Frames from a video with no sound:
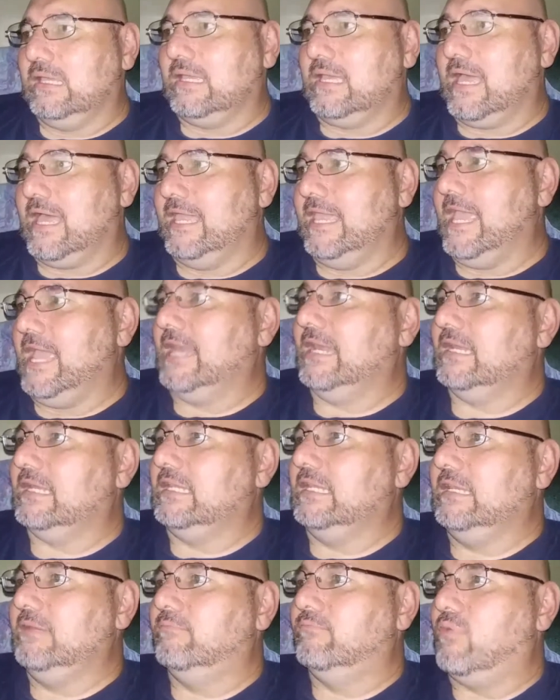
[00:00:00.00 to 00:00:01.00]
I had to
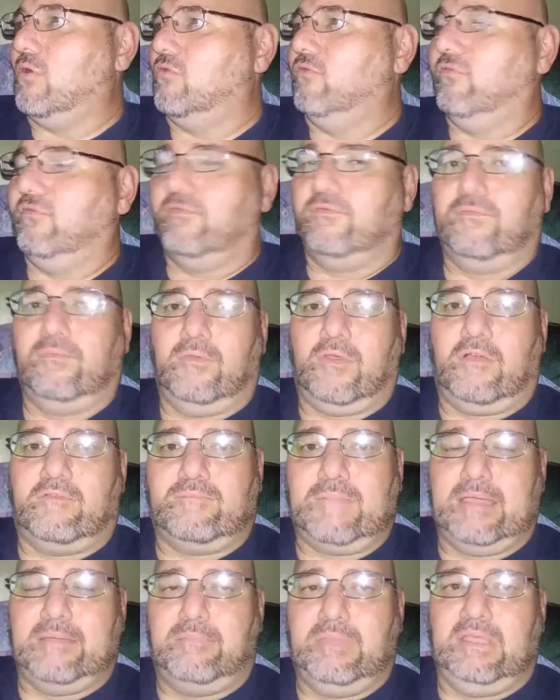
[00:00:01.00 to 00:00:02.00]
clean both of
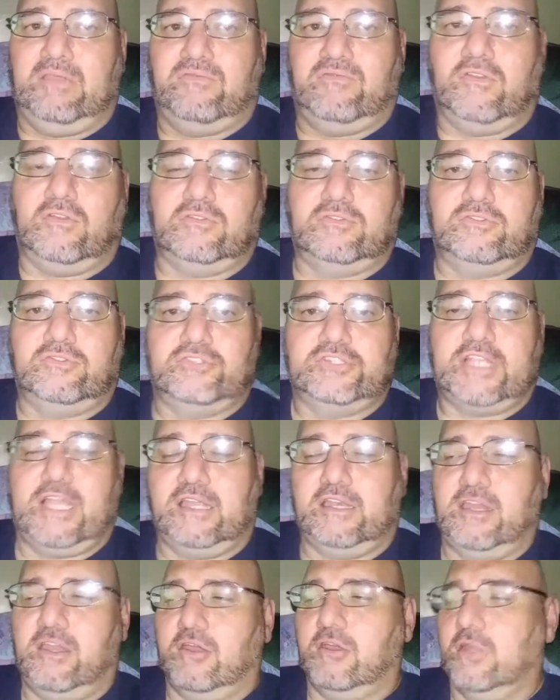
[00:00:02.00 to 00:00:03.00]
my big filters on
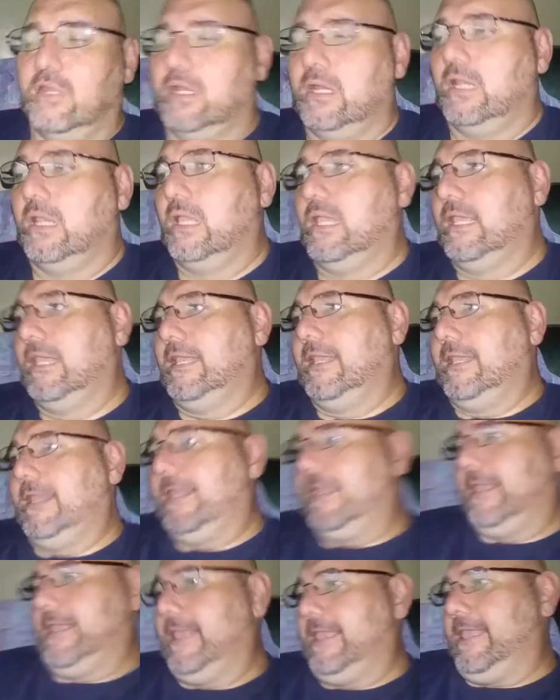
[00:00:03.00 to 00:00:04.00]
there,
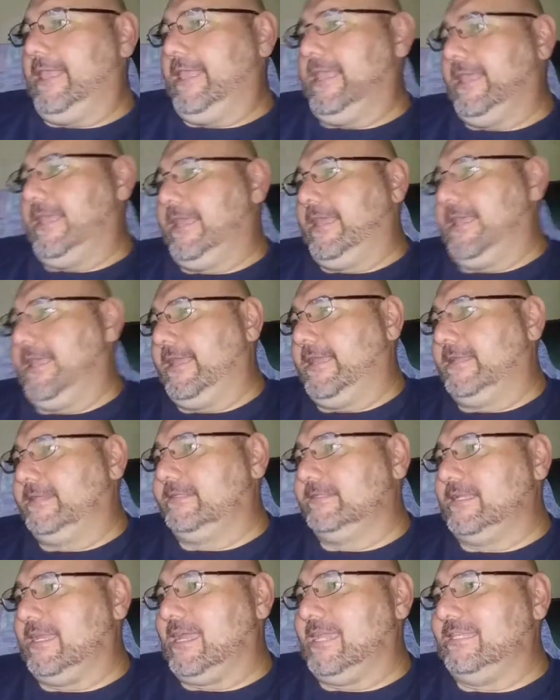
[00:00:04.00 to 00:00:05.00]

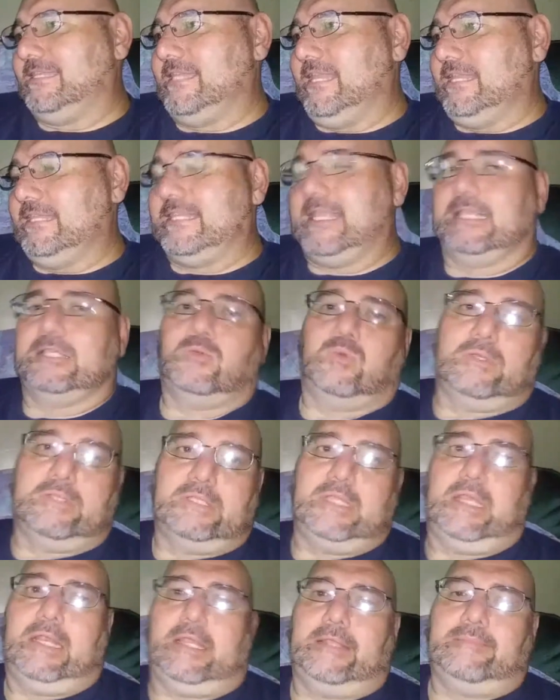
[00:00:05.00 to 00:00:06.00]
and I think that's what
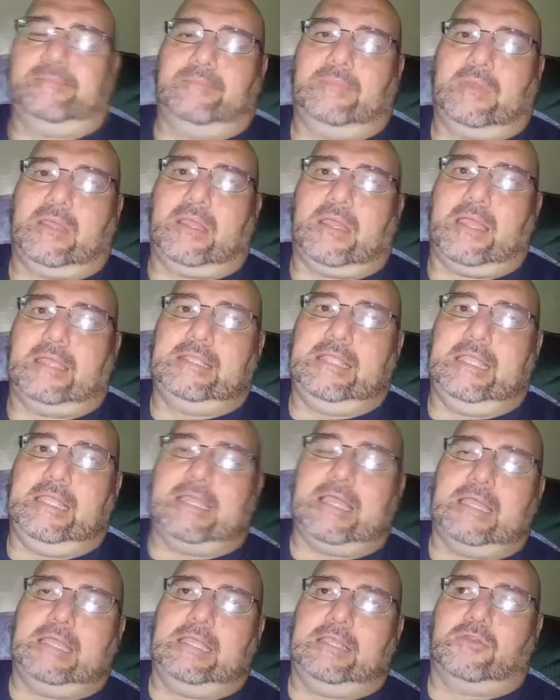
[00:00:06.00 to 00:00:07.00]
did it. I think
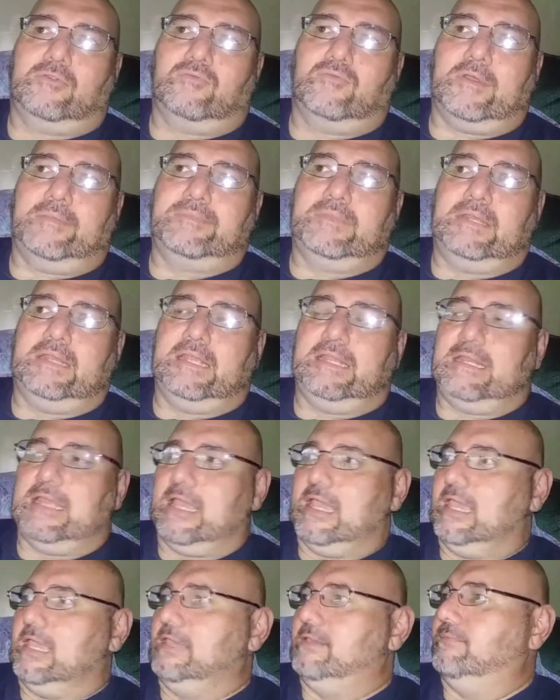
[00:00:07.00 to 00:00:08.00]
I interrupted it.
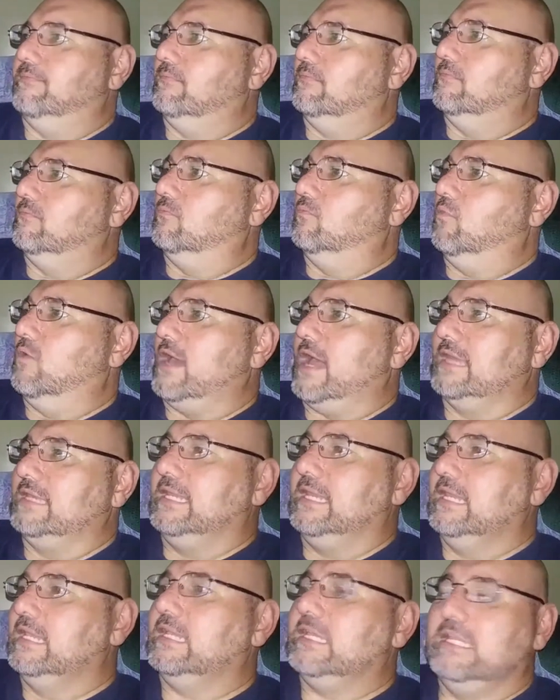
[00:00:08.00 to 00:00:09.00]
I
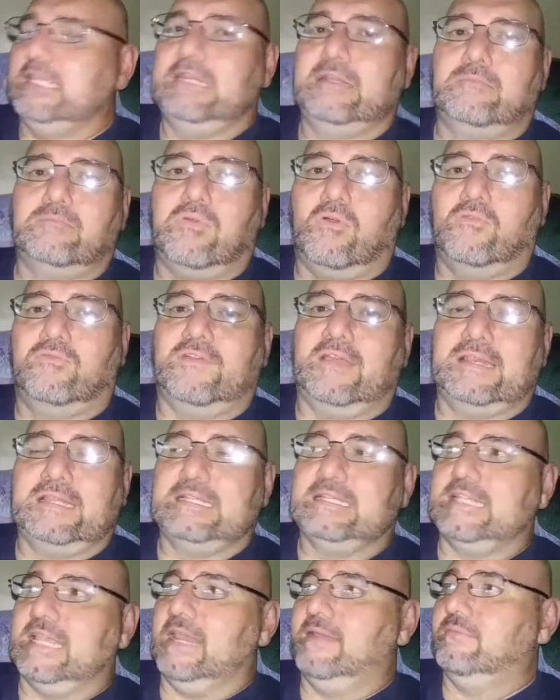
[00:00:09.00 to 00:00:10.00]
didn't clean them both on the
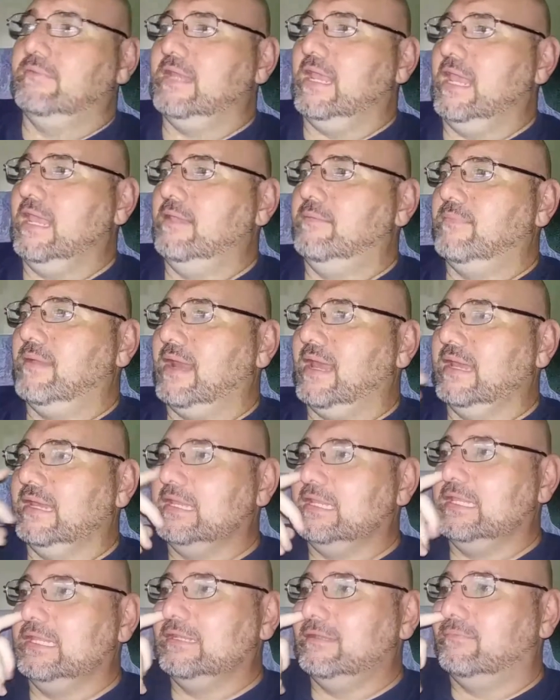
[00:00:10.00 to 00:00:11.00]
same day, but I
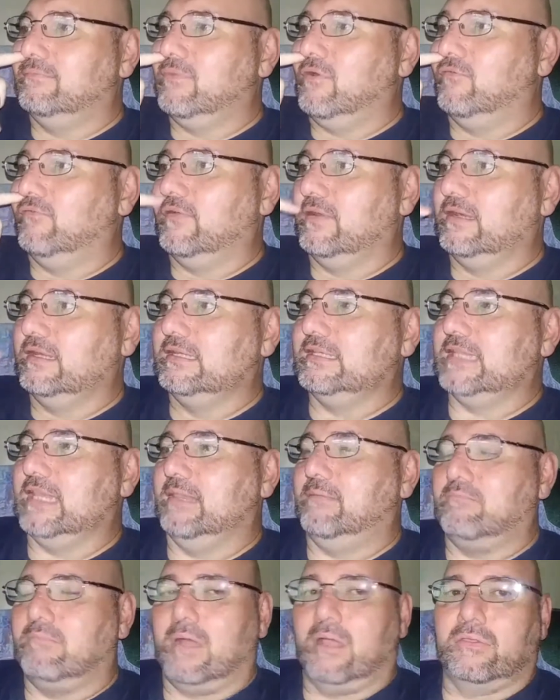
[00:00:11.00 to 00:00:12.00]
cleaned them both on the
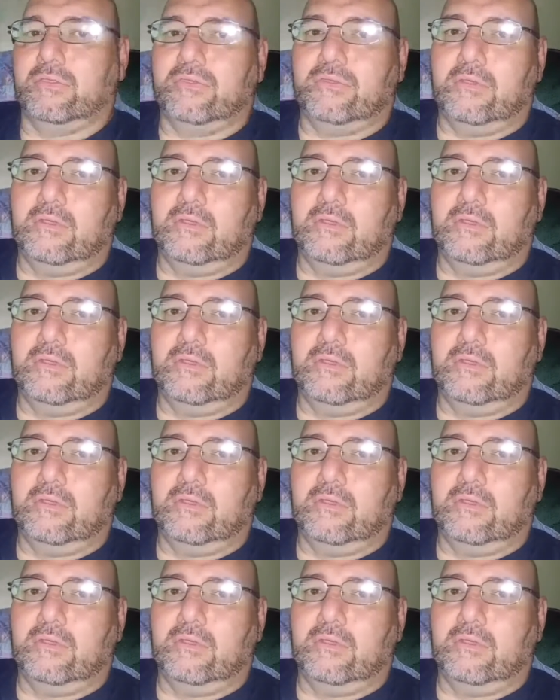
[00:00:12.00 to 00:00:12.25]
same month.